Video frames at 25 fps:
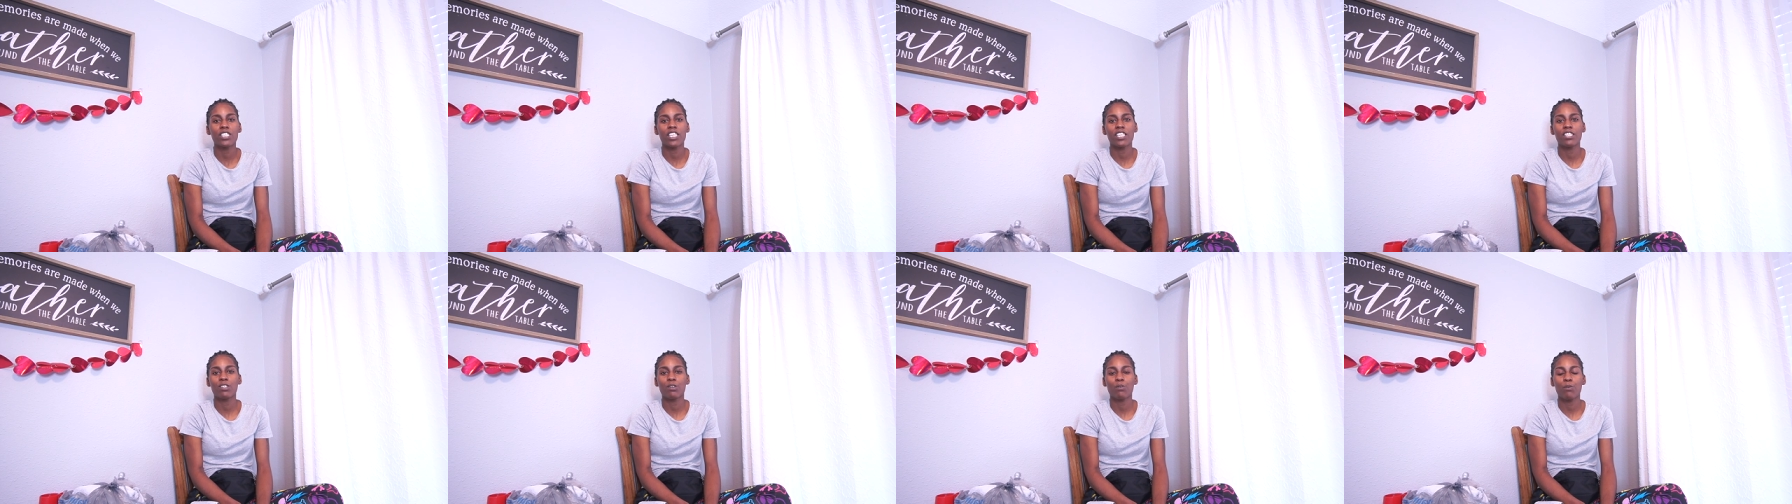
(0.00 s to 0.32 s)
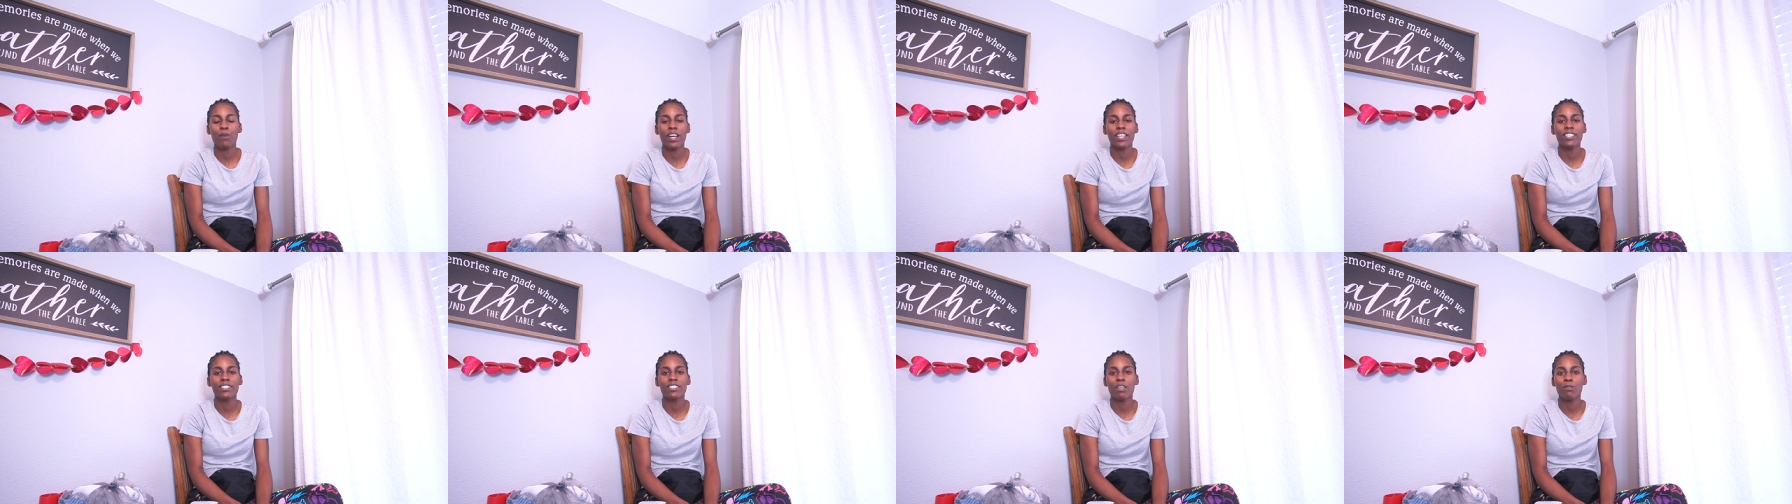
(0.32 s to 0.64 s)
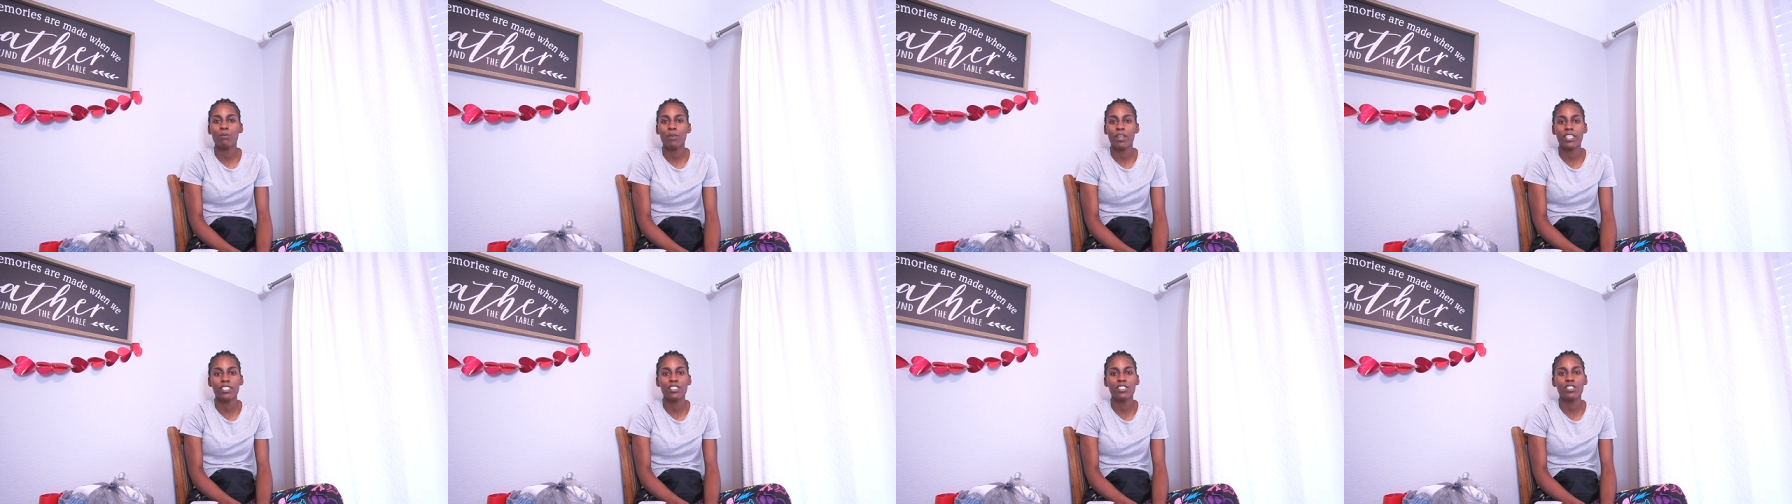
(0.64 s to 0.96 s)
in the right
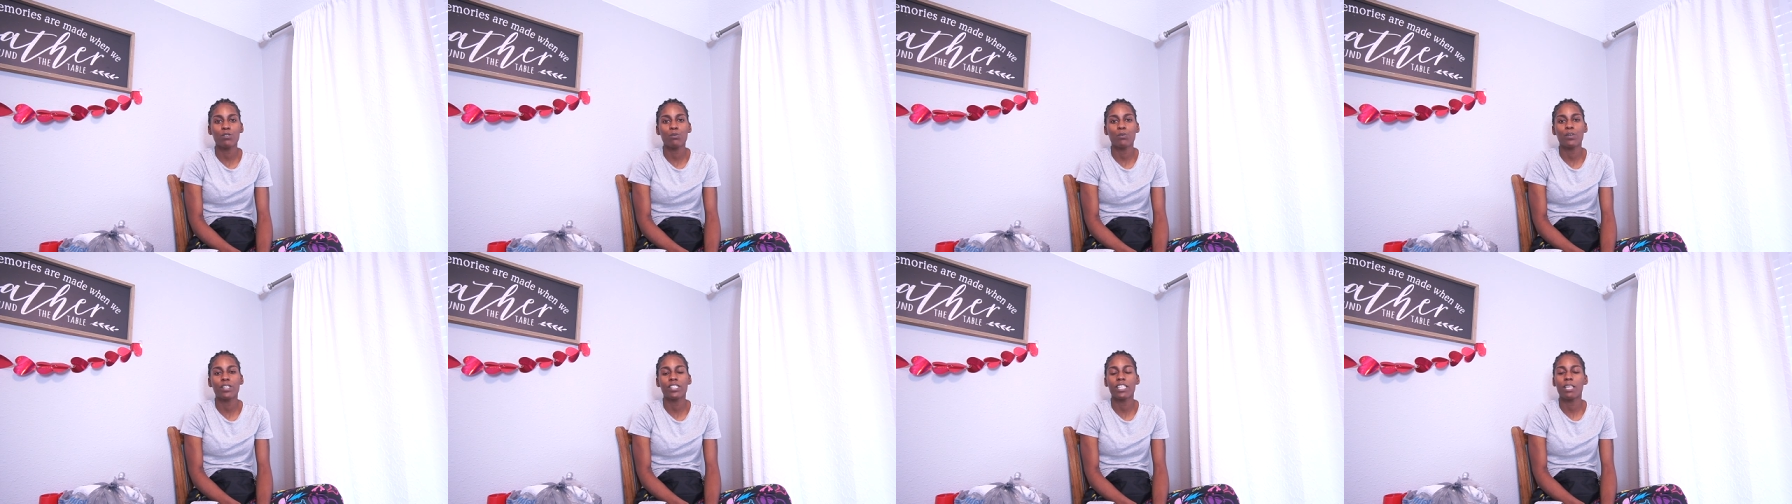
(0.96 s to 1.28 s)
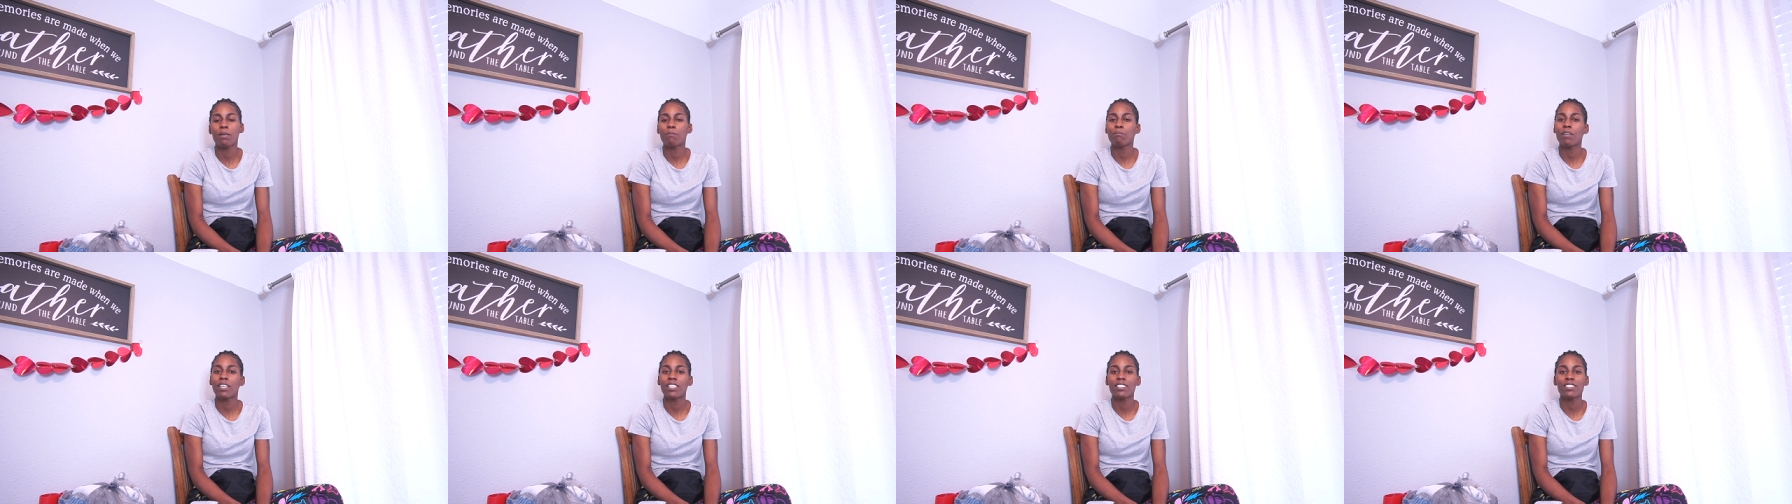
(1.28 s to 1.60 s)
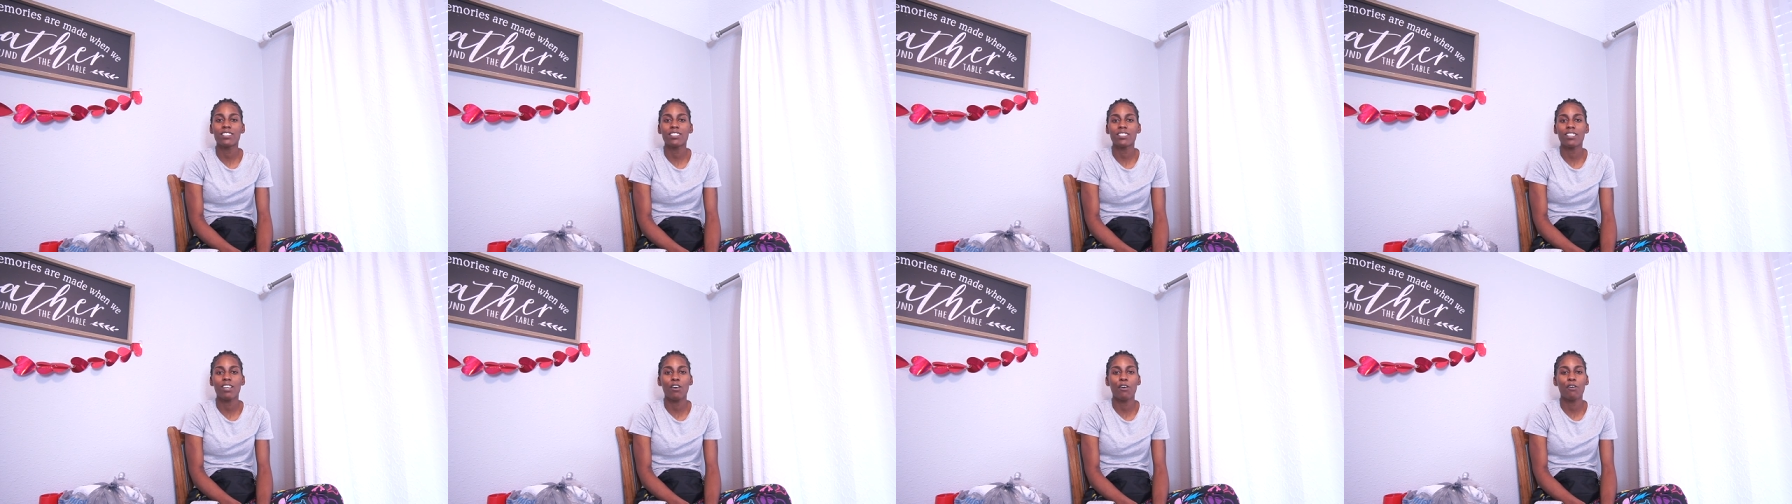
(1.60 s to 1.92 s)
direction within
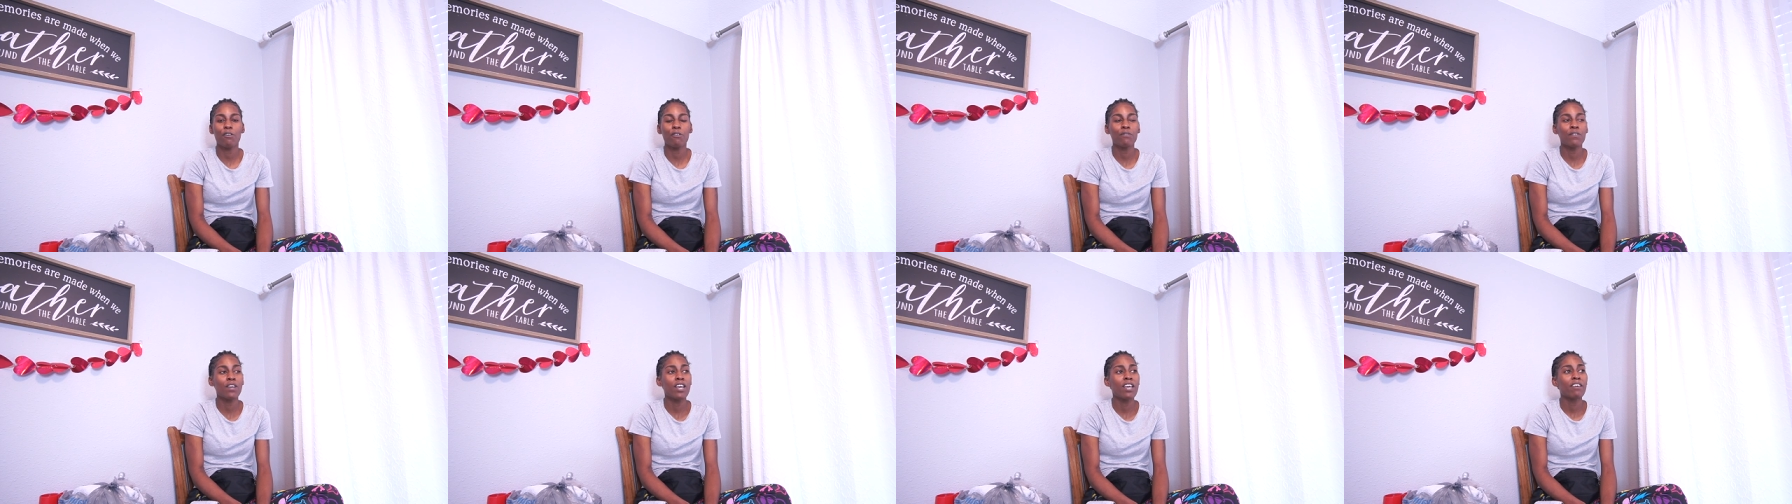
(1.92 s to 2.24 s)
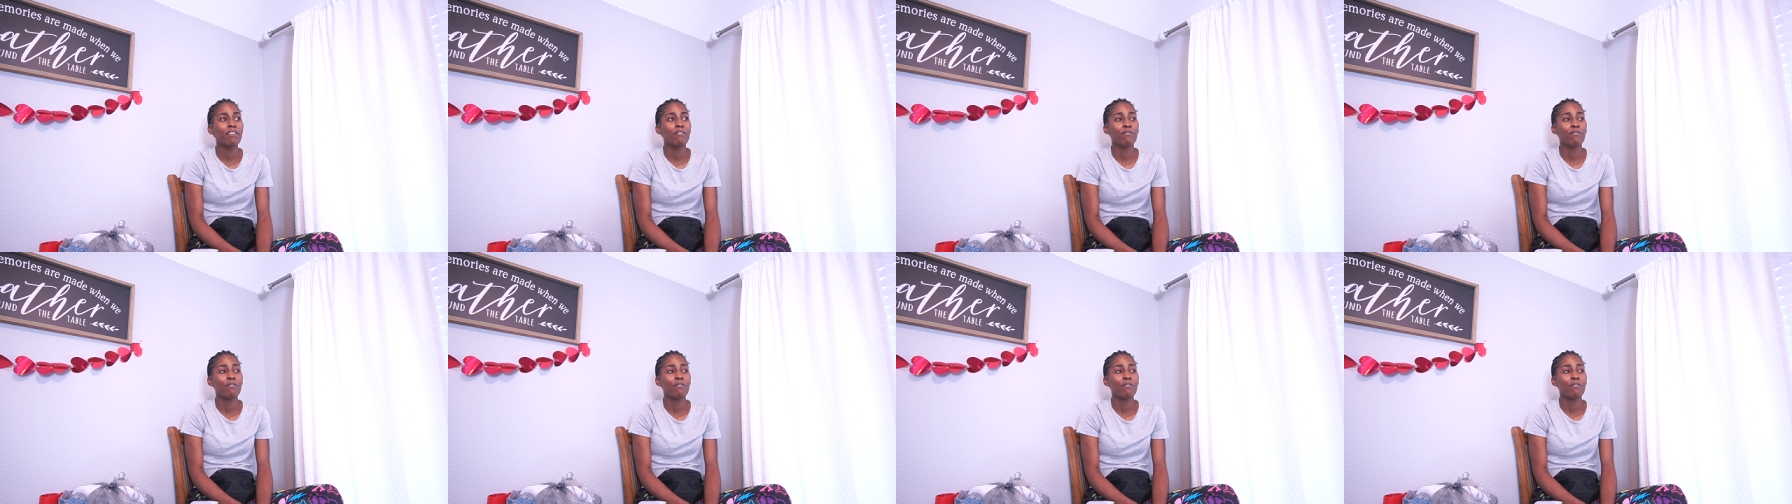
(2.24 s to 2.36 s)
myself,